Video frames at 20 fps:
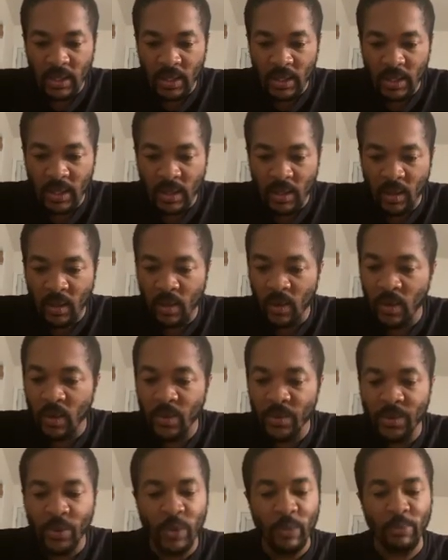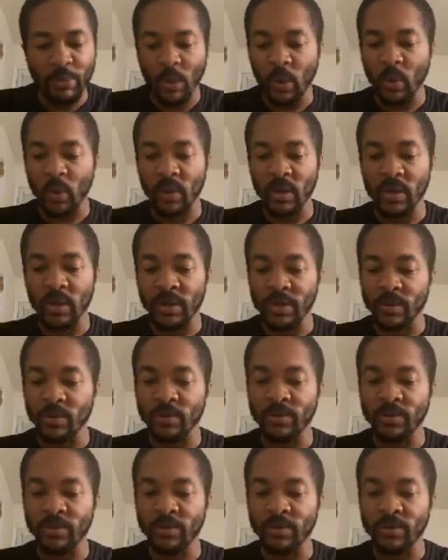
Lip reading: Oh, you poor little